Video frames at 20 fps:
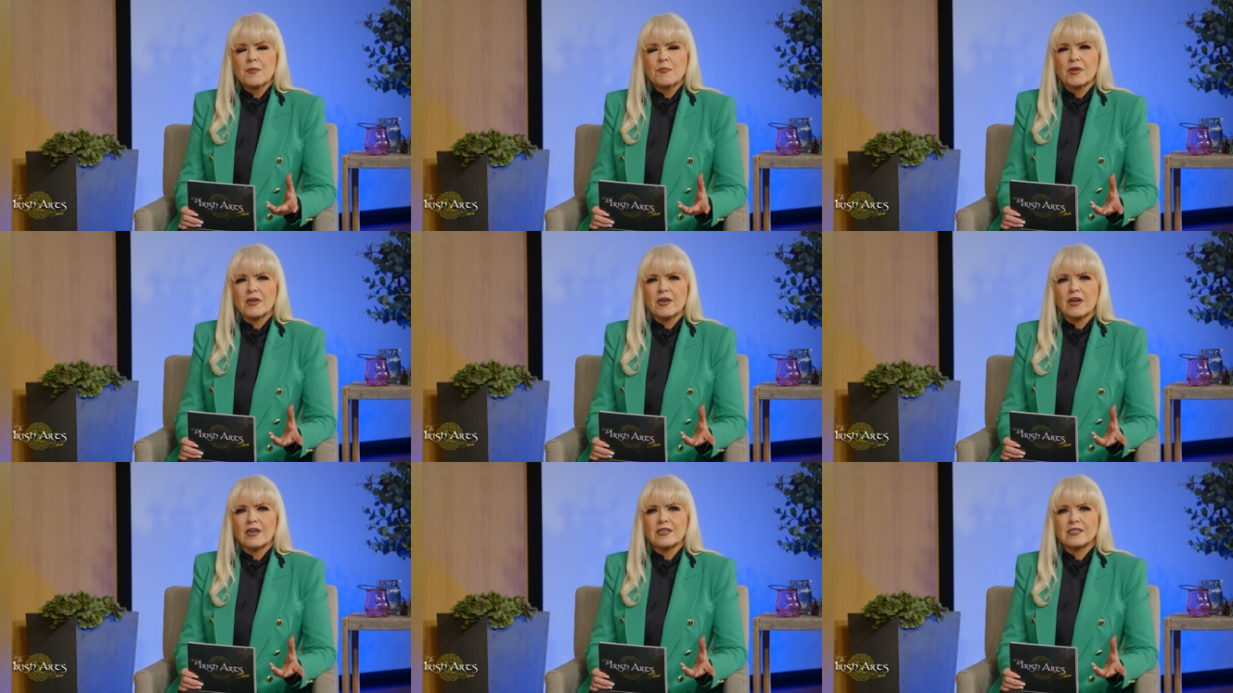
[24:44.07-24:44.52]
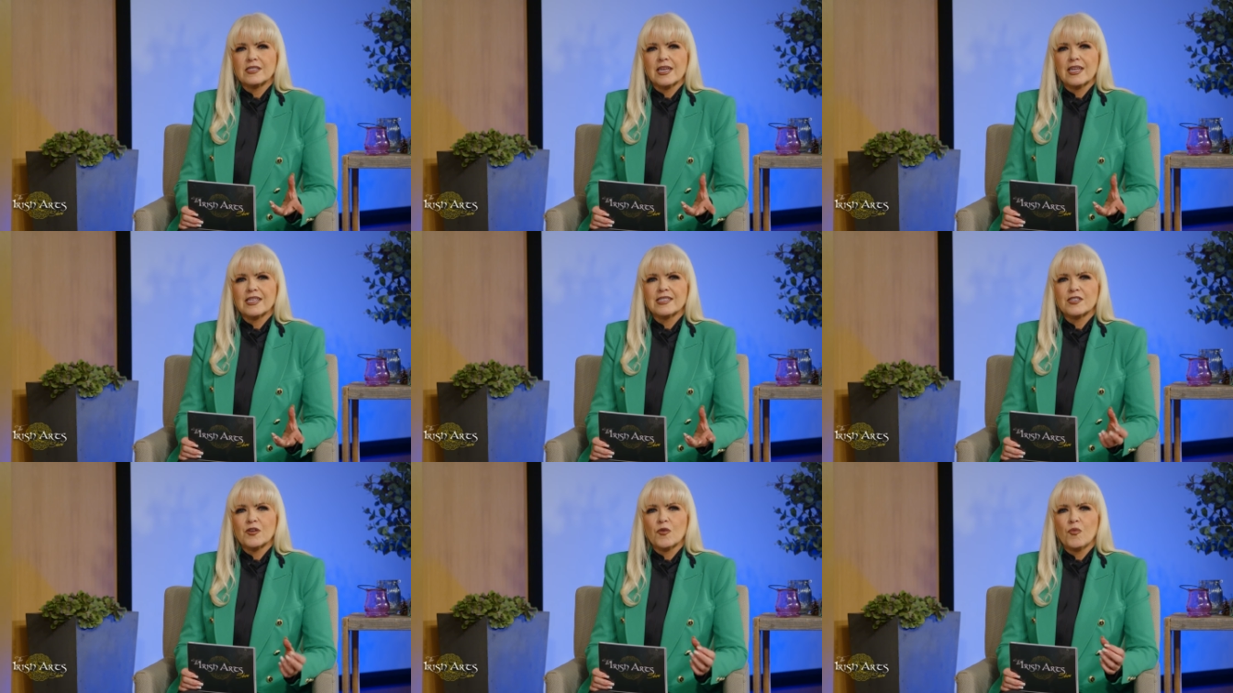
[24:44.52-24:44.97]
because
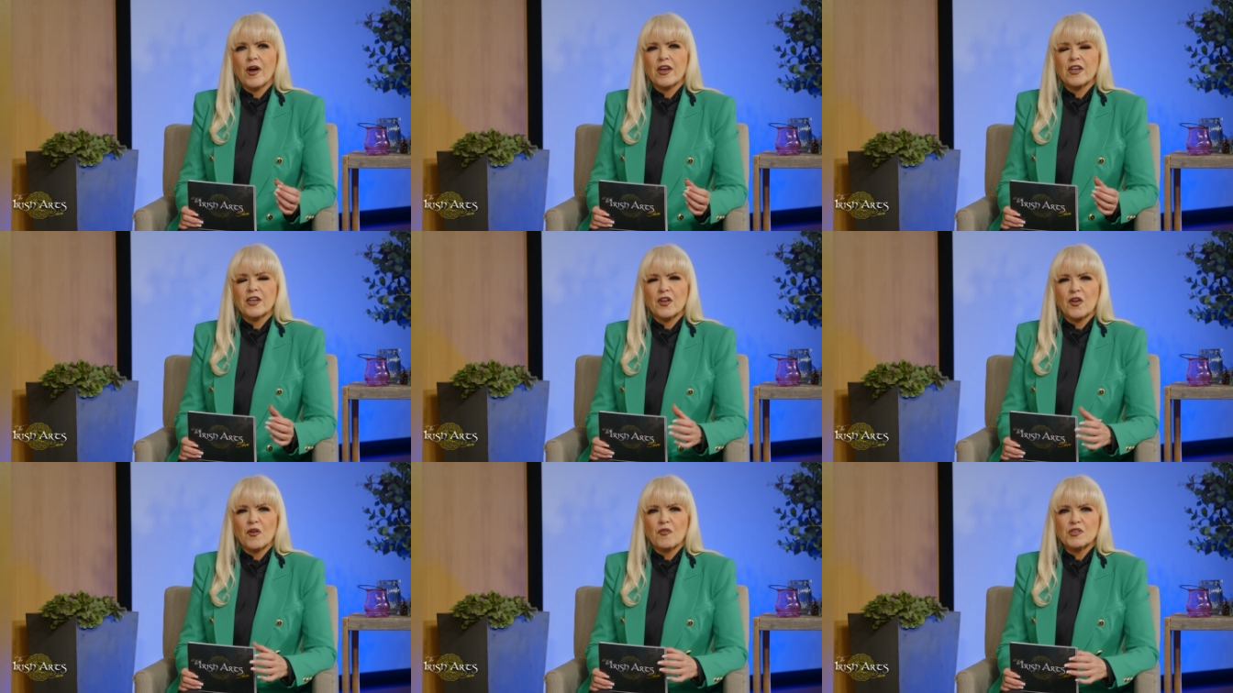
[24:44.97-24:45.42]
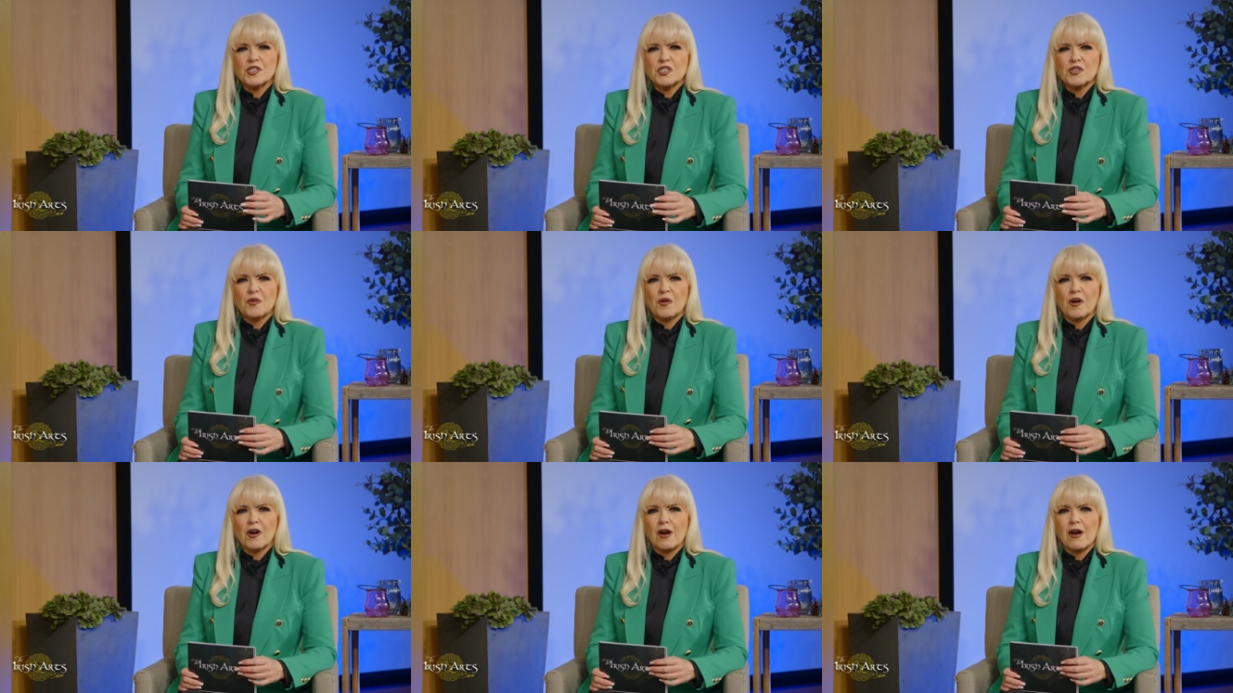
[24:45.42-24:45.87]
it's quite close
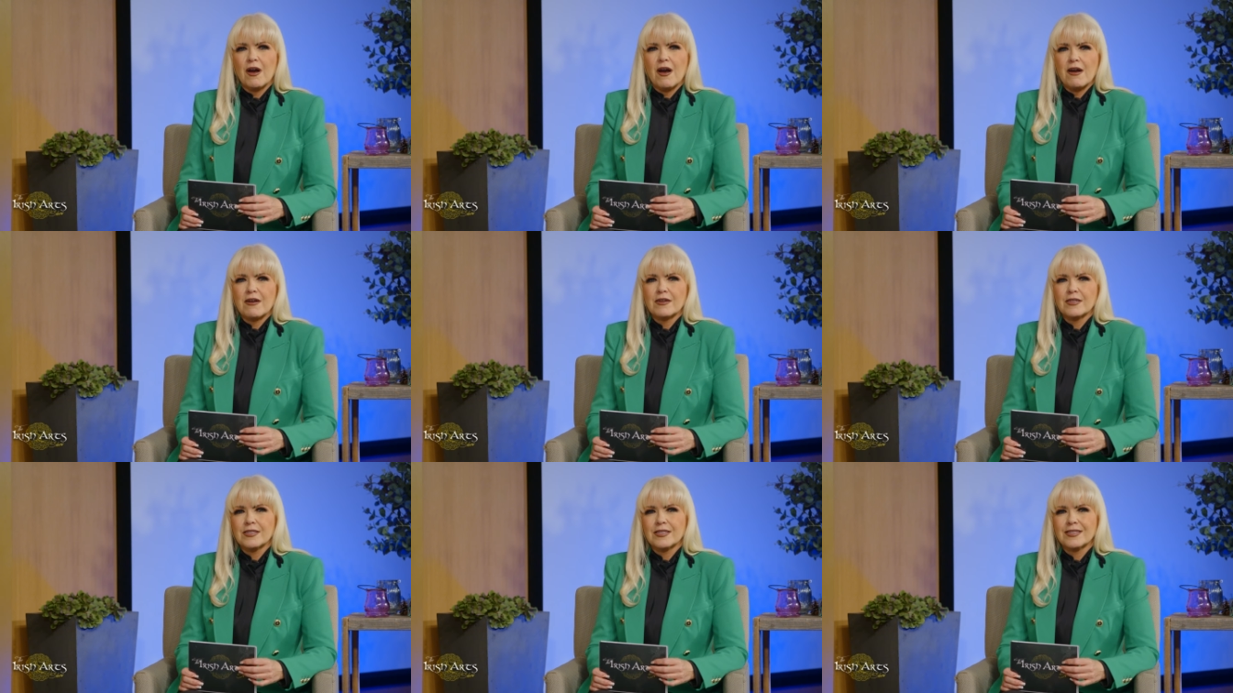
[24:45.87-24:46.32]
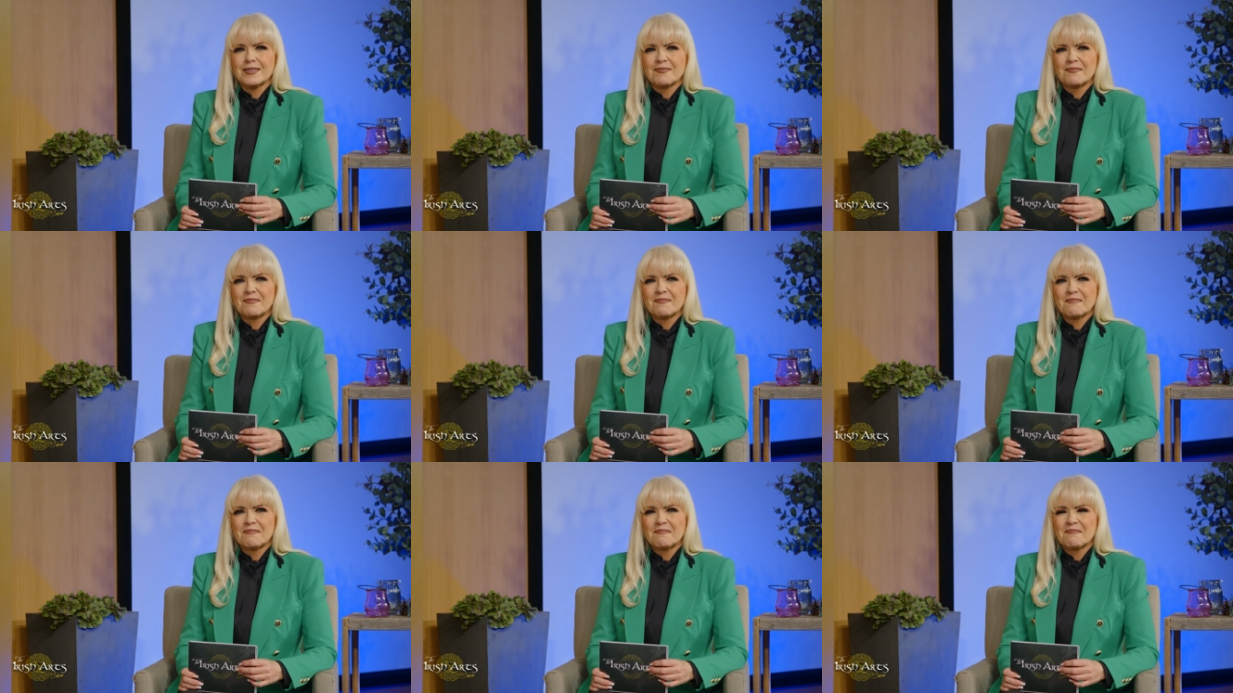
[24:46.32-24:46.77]
to her heart.
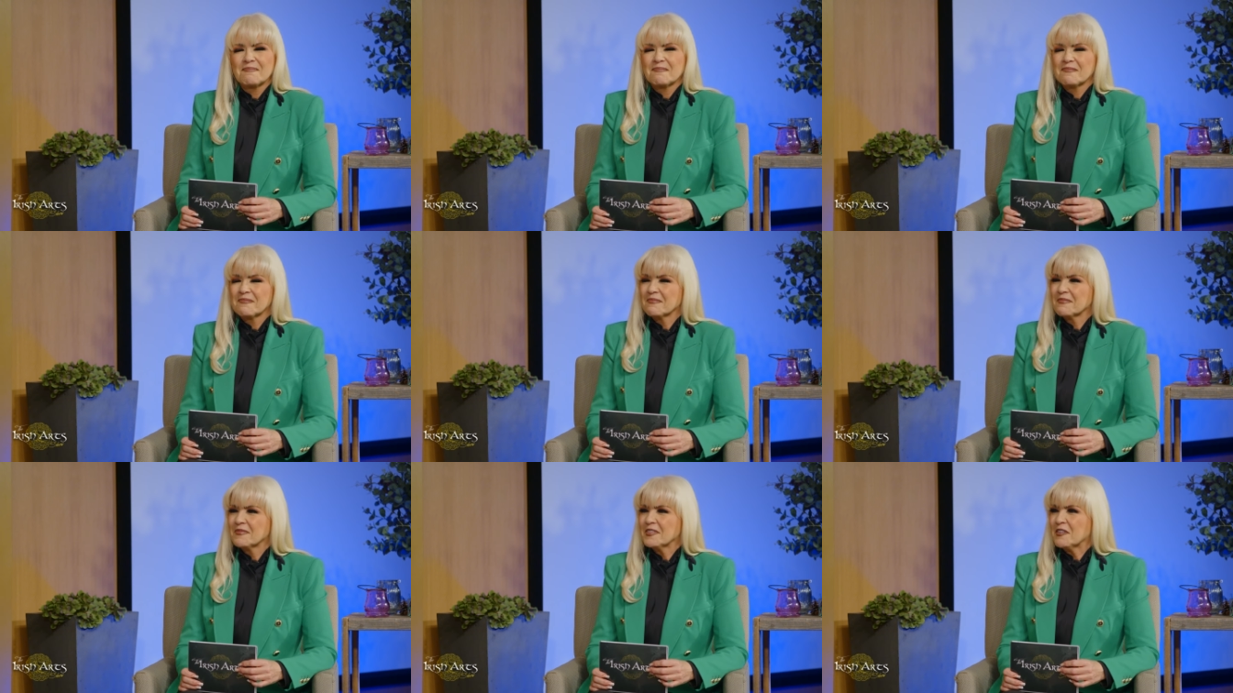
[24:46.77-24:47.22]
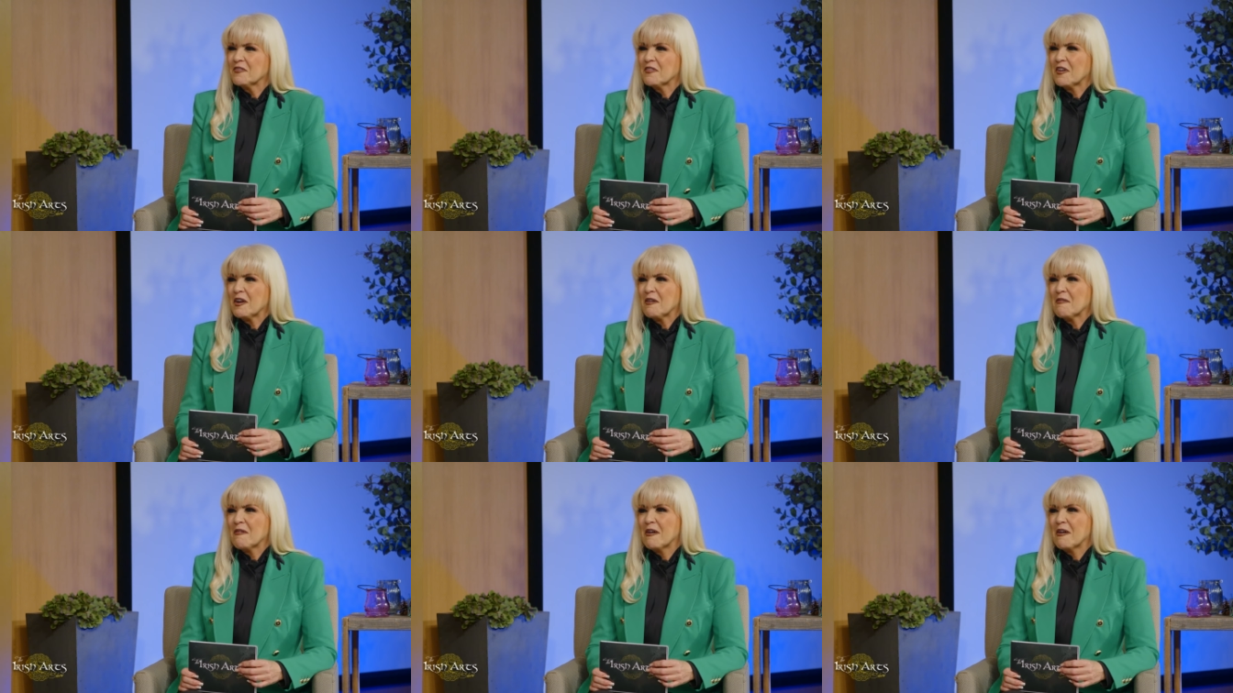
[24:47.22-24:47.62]
You're very